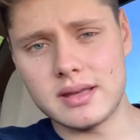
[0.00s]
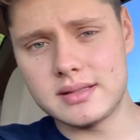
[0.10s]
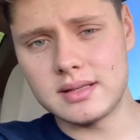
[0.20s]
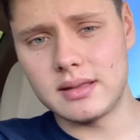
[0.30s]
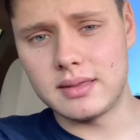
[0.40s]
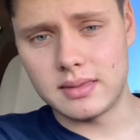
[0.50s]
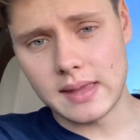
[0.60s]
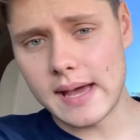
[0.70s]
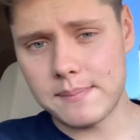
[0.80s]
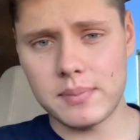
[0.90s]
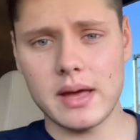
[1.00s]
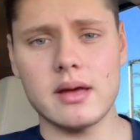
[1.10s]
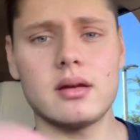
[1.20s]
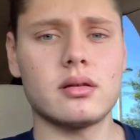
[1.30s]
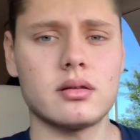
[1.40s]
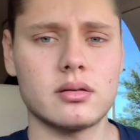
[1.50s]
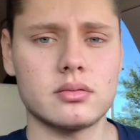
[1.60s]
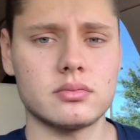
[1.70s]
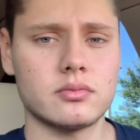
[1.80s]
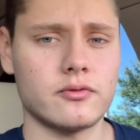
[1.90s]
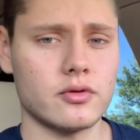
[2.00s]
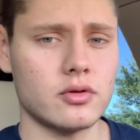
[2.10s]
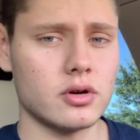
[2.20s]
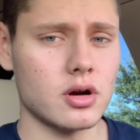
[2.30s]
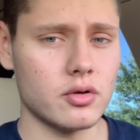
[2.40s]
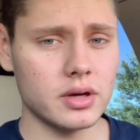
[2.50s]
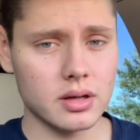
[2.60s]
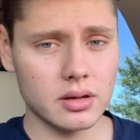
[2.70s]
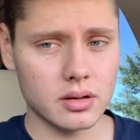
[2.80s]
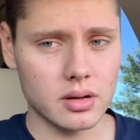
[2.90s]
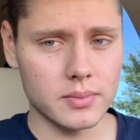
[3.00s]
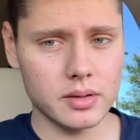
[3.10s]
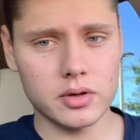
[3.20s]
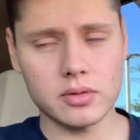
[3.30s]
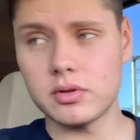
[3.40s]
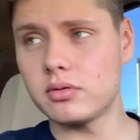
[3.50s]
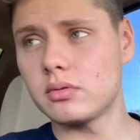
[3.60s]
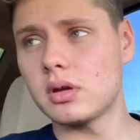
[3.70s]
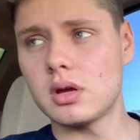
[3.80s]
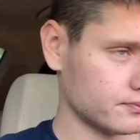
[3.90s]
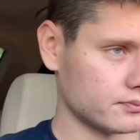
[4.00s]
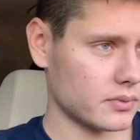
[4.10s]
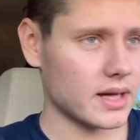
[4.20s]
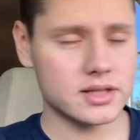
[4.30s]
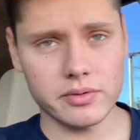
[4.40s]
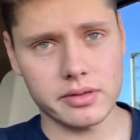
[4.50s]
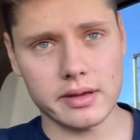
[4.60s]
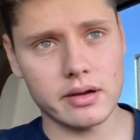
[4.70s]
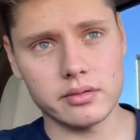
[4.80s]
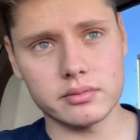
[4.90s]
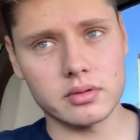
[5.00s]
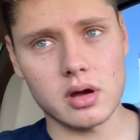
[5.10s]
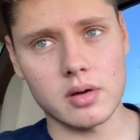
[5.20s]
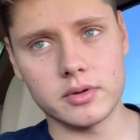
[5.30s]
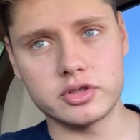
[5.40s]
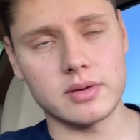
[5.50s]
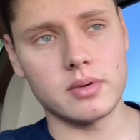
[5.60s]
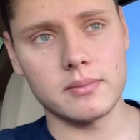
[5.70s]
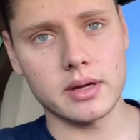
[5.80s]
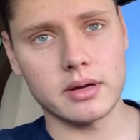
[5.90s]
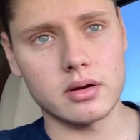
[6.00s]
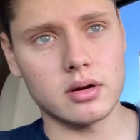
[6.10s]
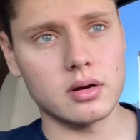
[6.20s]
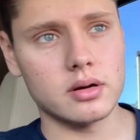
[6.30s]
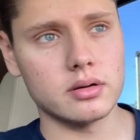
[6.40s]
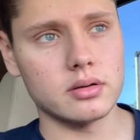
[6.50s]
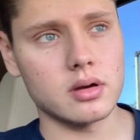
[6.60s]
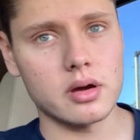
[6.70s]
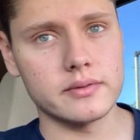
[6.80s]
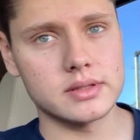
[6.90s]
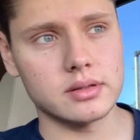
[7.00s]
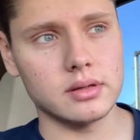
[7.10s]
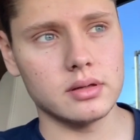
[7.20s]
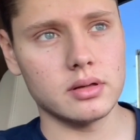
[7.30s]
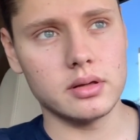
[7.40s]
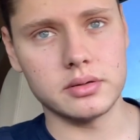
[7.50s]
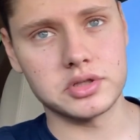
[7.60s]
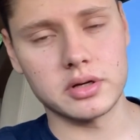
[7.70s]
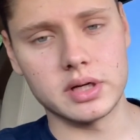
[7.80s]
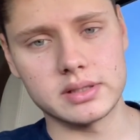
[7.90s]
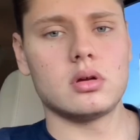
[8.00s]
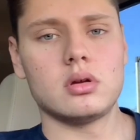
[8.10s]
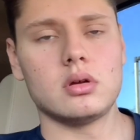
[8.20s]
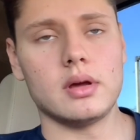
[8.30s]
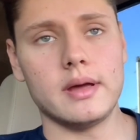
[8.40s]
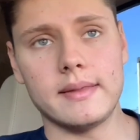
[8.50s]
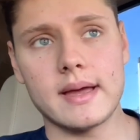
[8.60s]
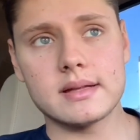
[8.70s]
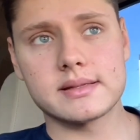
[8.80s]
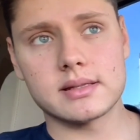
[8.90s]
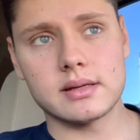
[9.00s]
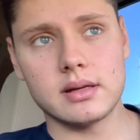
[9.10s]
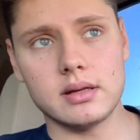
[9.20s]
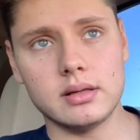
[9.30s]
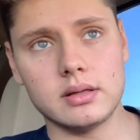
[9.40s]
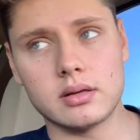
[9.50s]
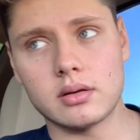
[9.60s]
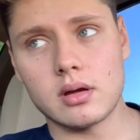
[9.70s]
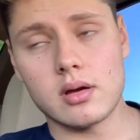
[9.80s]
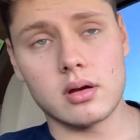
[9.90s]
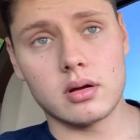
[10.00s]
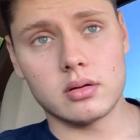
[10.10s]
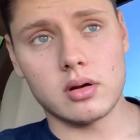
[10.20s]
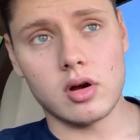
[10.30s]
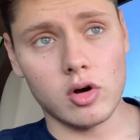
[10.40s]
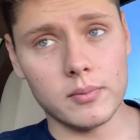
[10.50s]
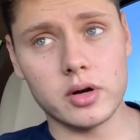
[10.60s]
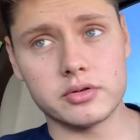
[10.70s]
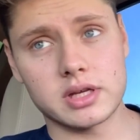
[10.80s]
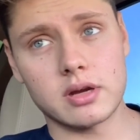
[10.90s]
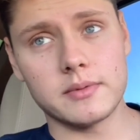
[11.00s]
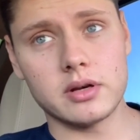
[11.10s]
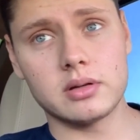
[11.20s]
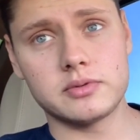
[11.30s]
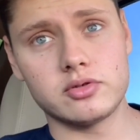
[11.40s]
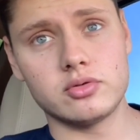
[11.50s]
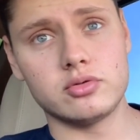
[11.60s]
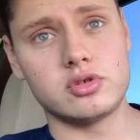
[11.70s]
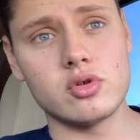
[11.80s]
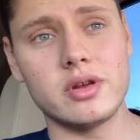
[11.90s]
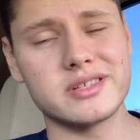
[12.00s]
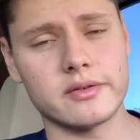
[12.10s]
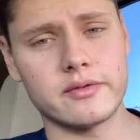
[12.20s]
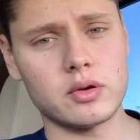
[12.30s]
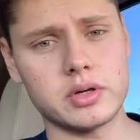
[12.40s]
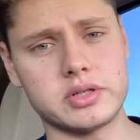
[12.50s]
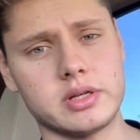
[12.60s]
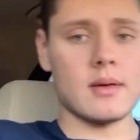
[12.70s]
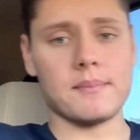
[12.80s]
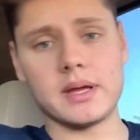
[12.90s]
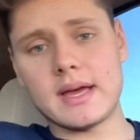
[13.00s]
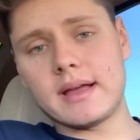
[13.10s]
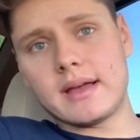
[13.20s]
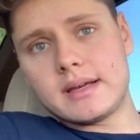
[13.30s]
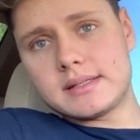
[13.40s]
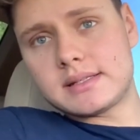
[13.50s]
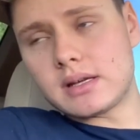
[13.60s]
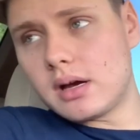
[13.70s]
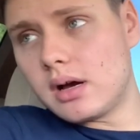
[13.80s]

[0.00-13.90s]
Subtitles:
isn't that bad for owning a BMW. That's without how much I bought my car and obviously and insurance. And that's in almost coming up to 2 years of ownership. But yeah, guys,